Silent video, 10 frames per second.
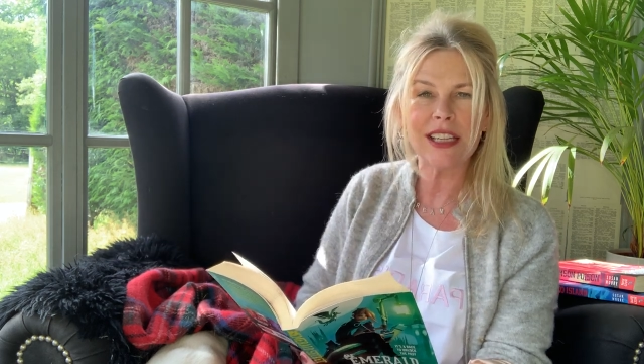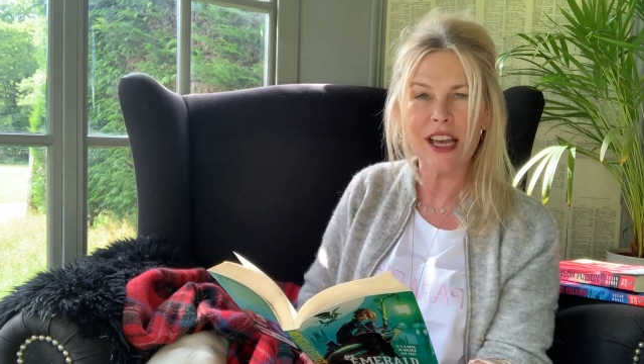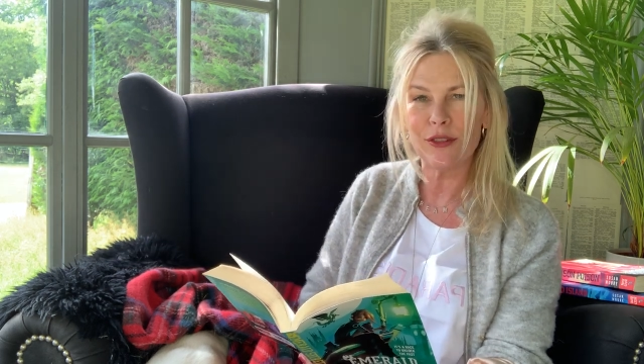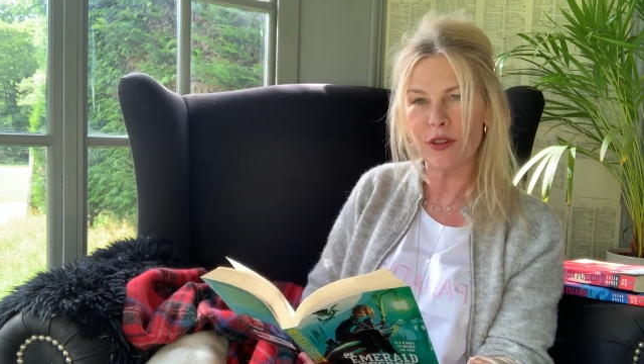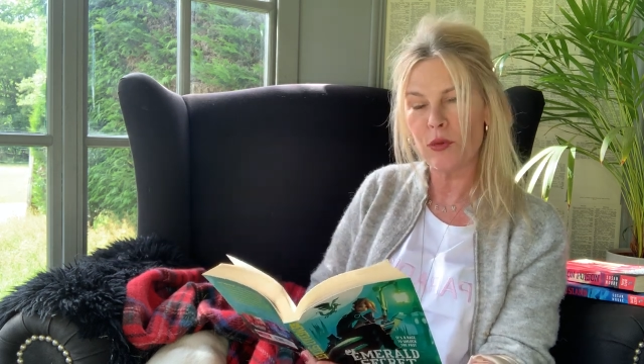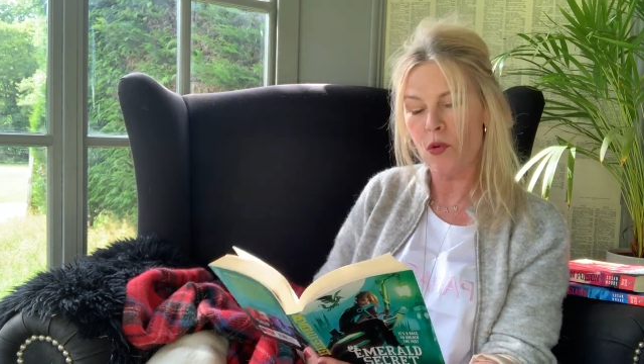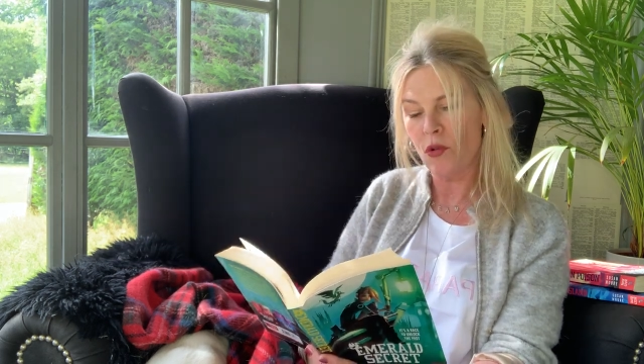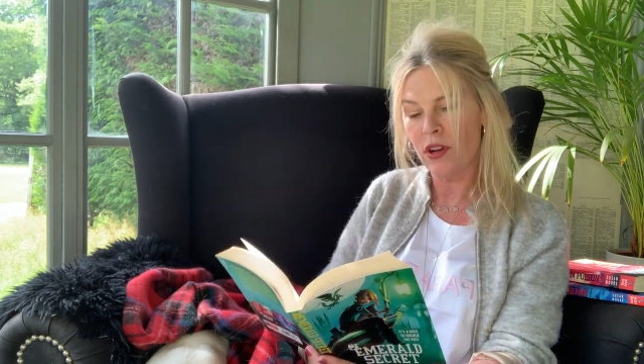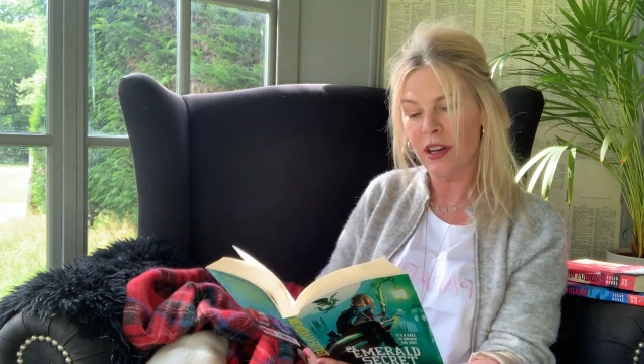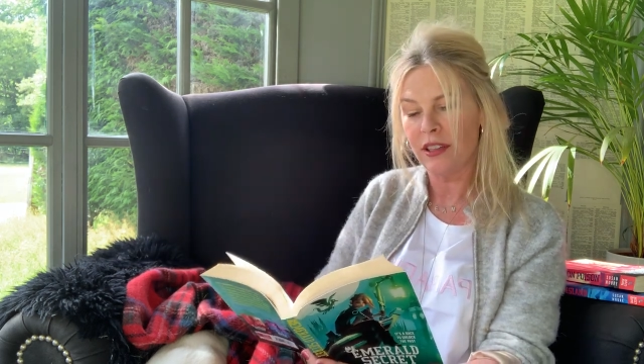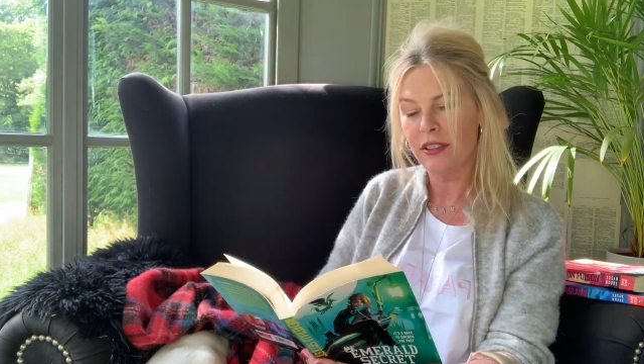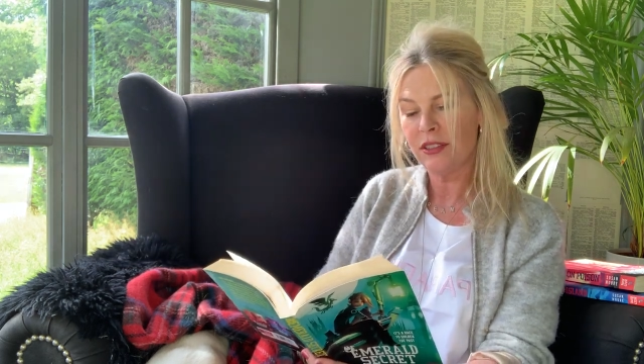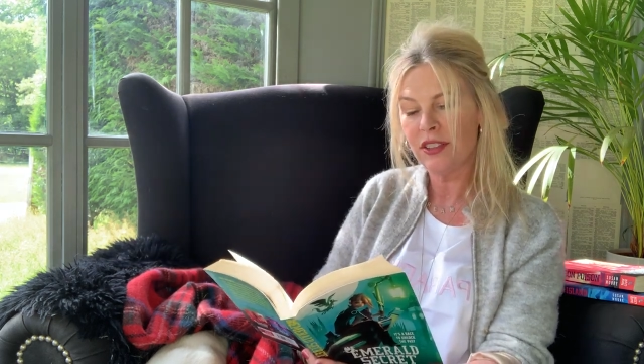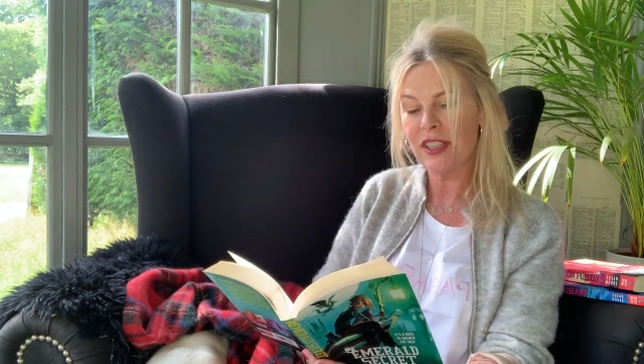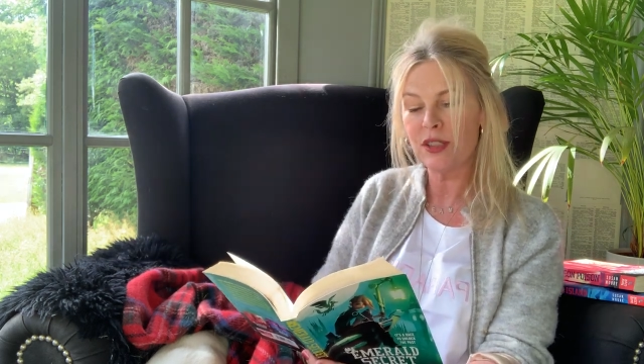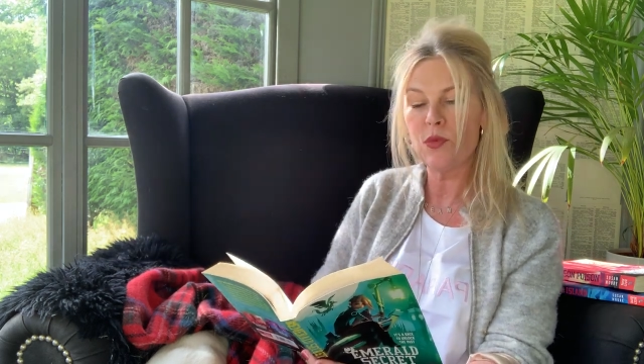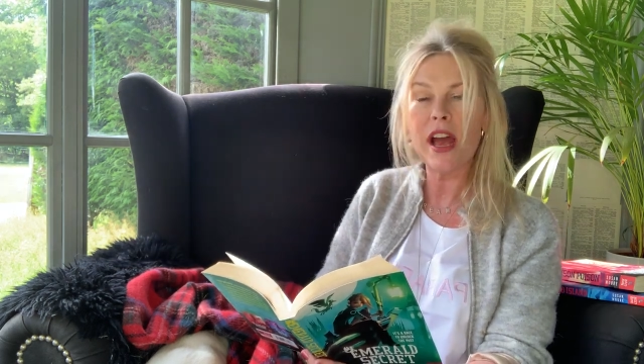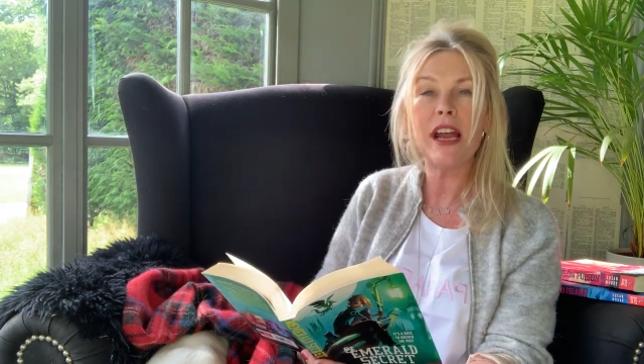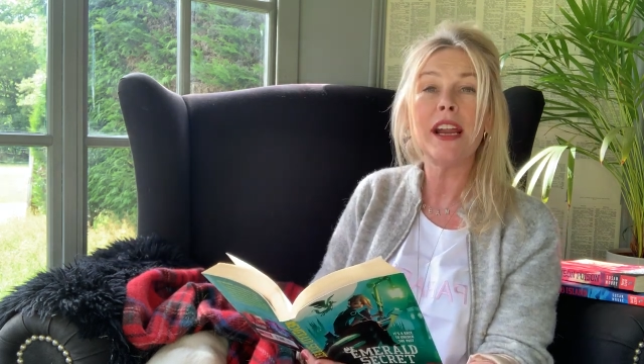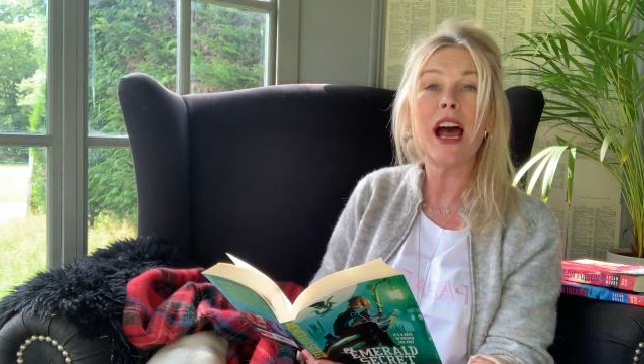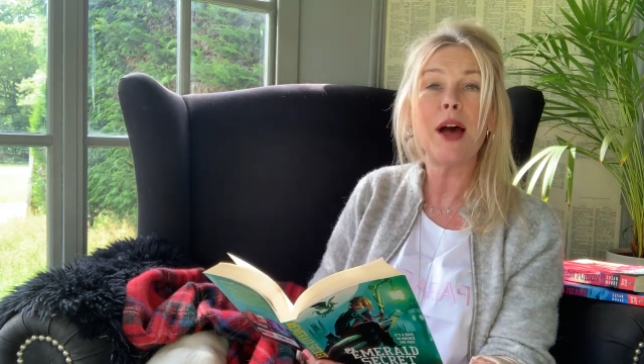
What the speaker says: Henry Walker," said Wen,